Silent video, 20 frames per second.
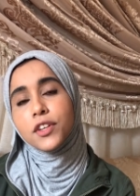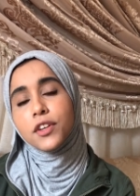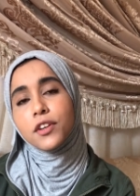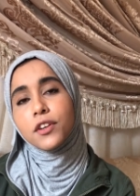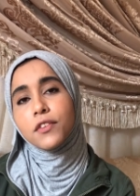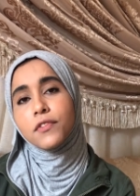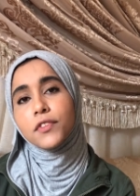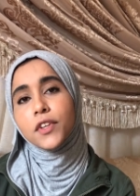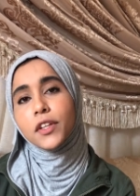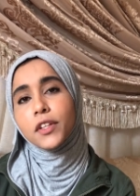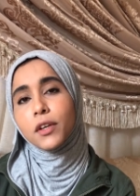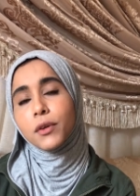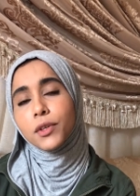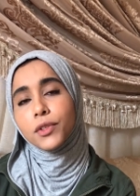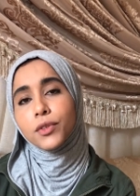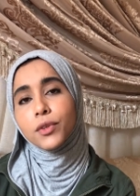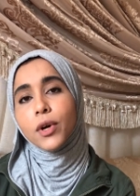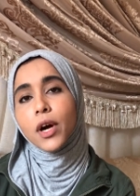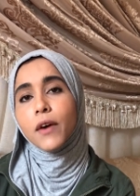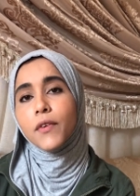of Tadao
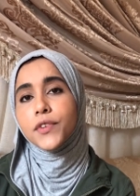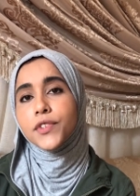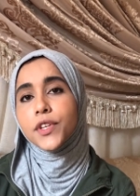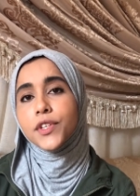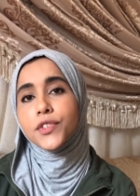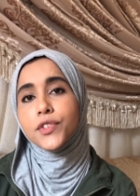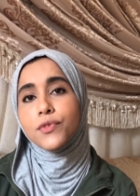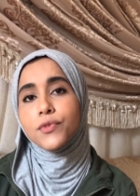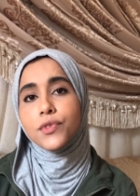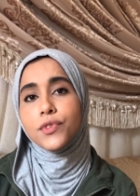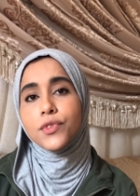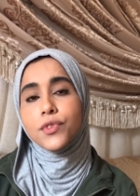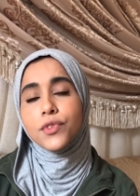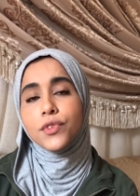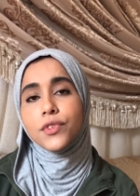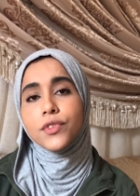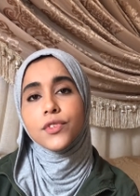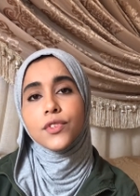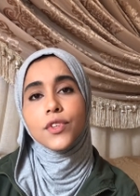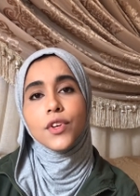Ando conversation with
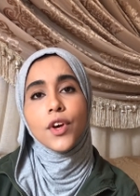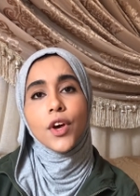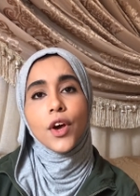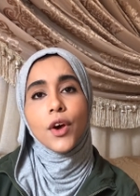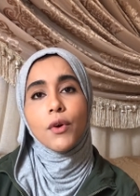students,